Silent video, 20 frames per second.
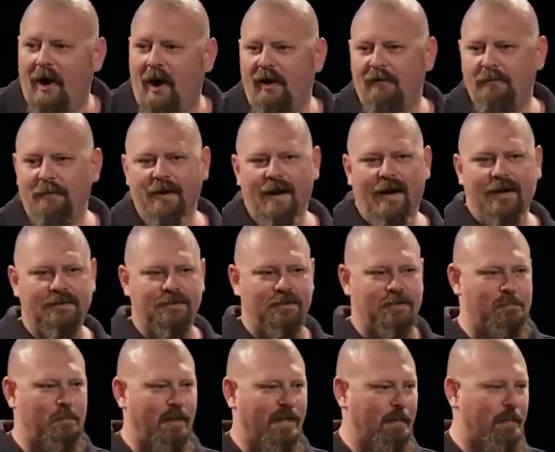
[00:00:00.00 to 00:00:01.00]
I've been asked to
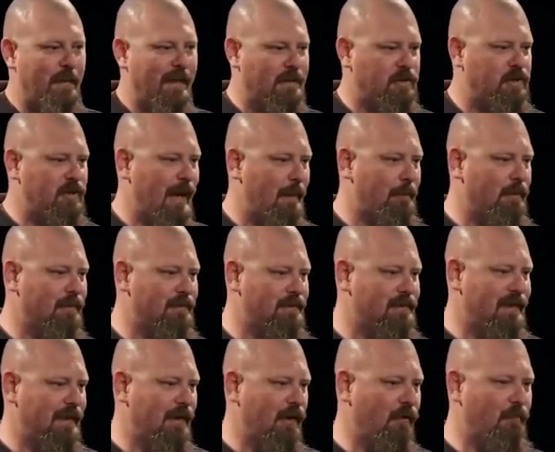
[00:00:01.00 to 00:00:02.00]
speak about
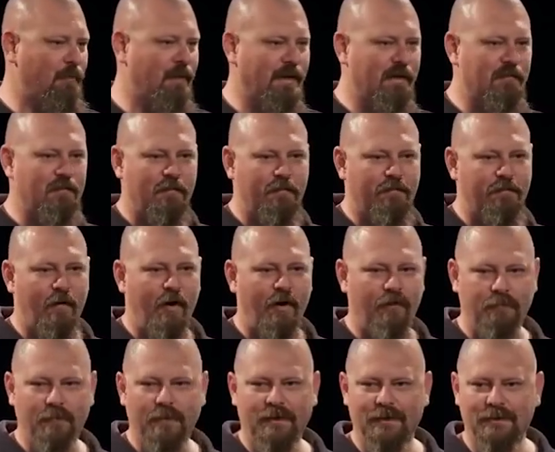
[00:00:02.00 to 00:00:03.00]
chaplaincy, and I've been given
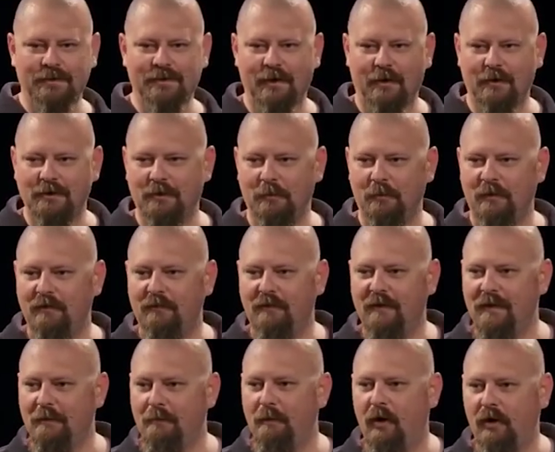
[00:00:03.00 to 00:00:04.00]
5 minutes, so it's a bit of
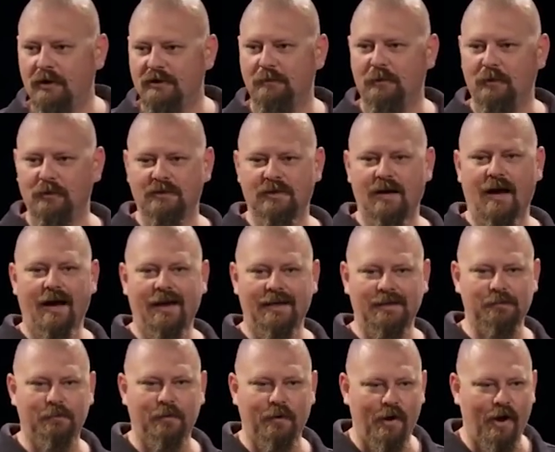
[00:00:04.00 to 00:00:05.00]
an impossible
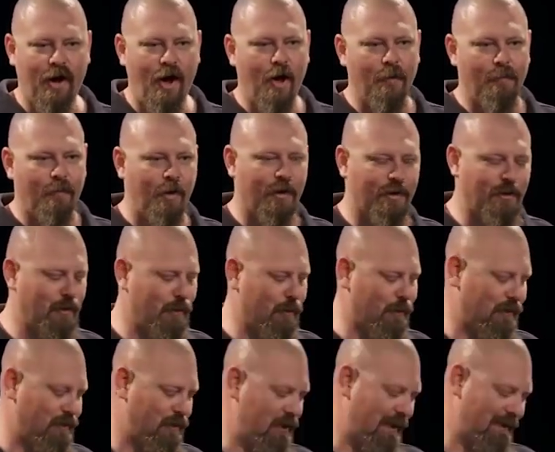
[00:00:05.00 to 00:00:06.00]
task, but I hope I can do
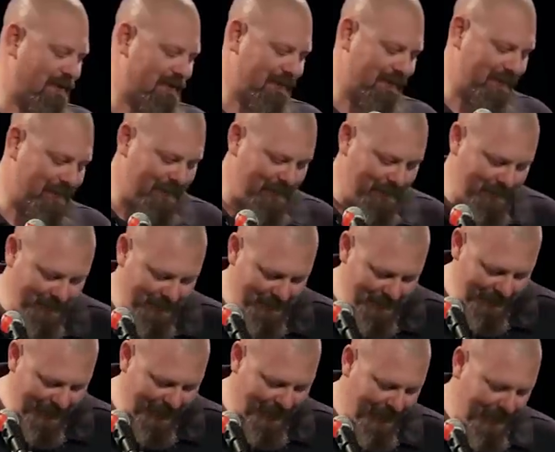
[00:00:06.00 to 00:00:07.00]
it justice.
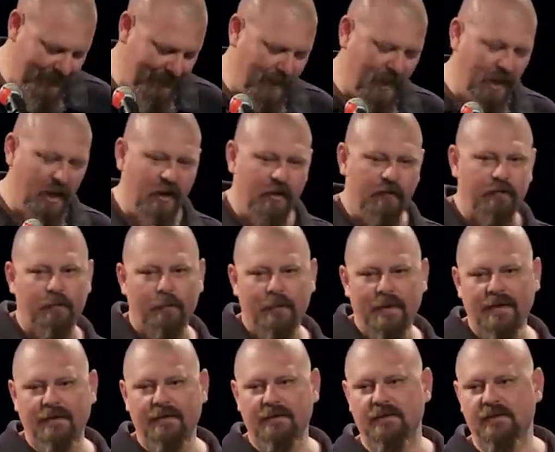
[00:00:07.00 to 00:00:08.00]
For
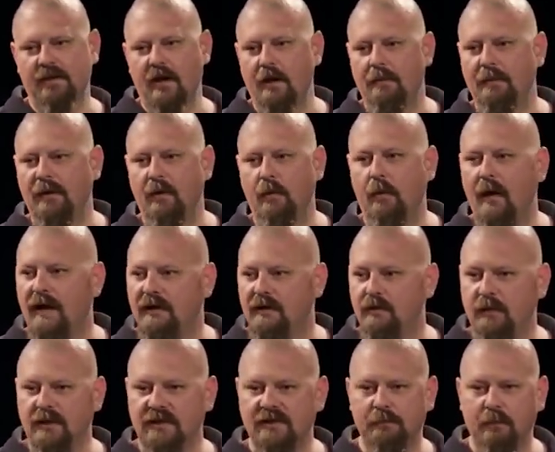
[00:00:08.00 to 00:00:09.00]
me, there's no better way
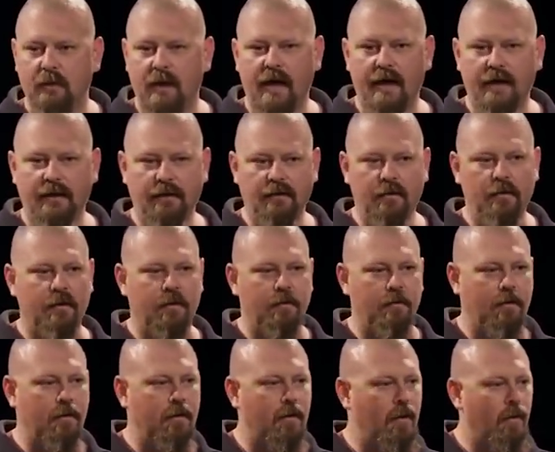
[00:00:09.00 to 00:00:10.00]
to explain
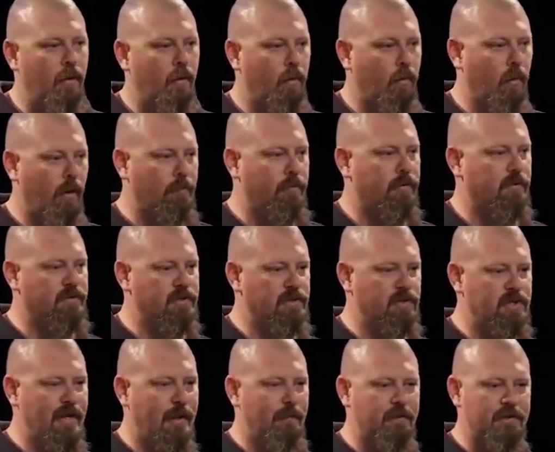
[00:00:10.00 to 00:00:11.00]
what prison
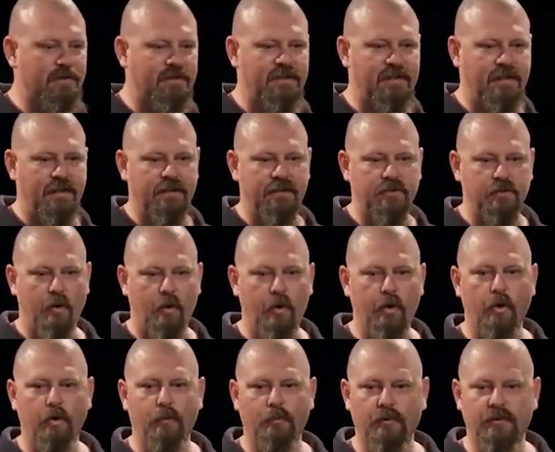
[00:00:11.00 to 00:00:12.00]
chaplaincy is or
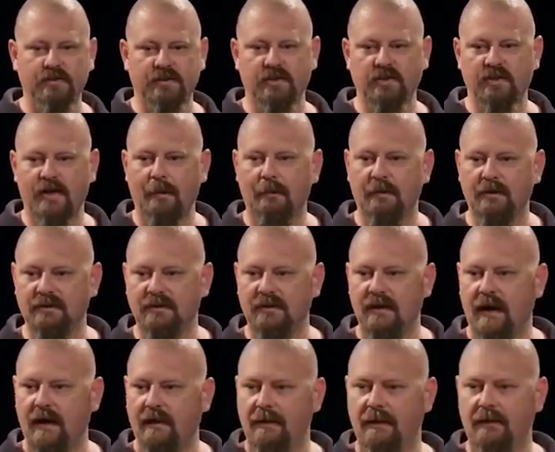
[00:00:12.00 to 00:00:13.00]
who prison chaplains
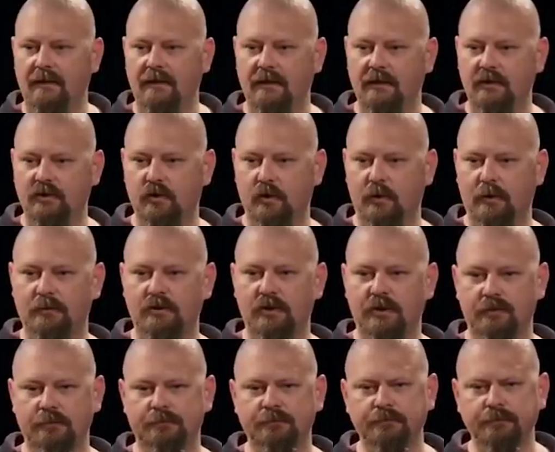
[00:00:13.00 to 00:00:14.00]
are than the
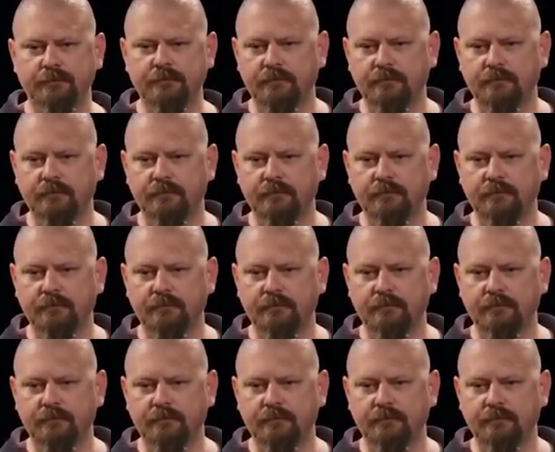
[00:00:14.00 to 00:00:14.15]
description